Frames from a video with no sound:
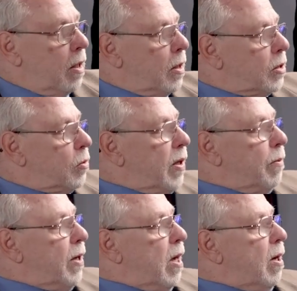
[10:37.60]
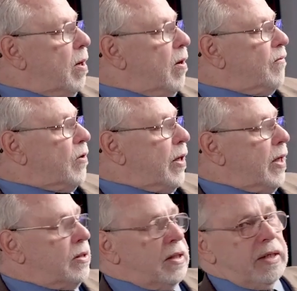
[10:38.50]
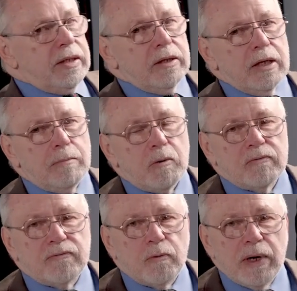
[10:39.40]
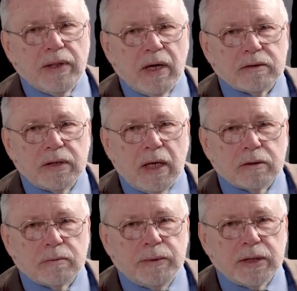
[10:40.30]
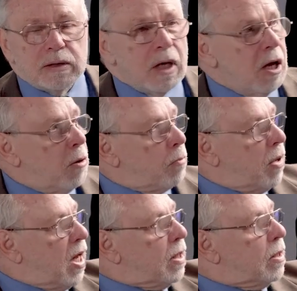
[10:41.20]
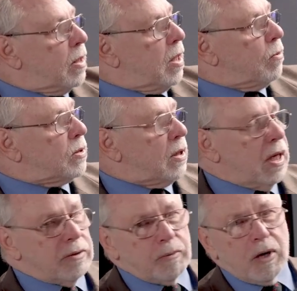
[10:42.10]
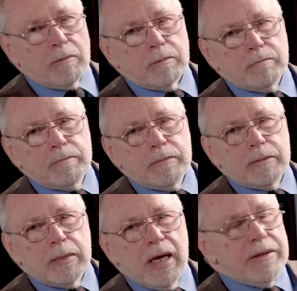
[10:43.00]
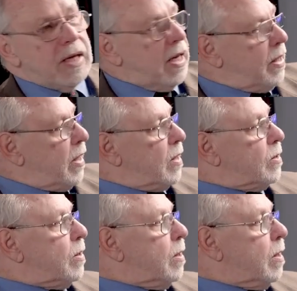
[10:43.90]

So anyway, I very easily cleared up over $40,000 of bills, but there was another problem, and that is